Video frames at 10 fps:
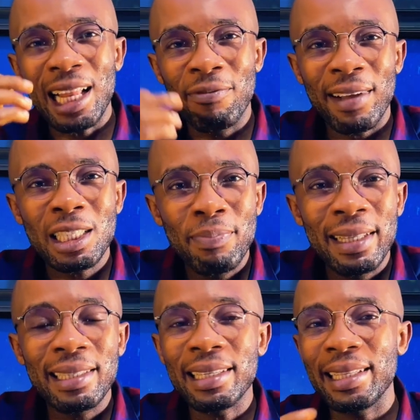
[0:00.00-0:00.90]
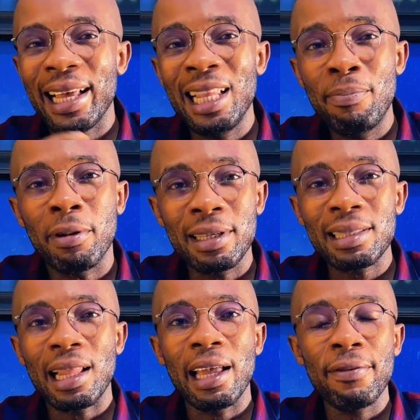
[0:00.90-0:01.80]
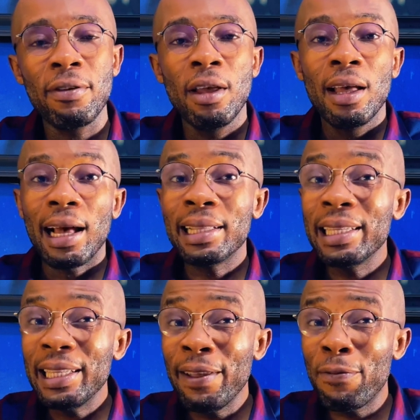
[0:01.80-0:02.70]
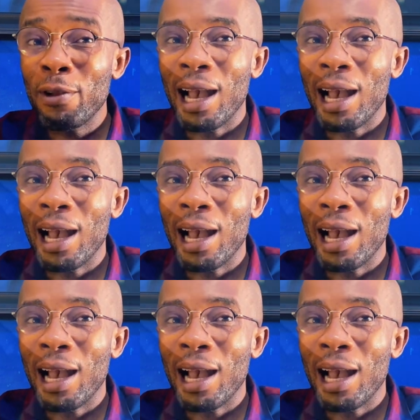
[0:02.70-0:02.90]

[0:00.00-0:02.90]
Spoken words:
advancement in anybody's life, and if you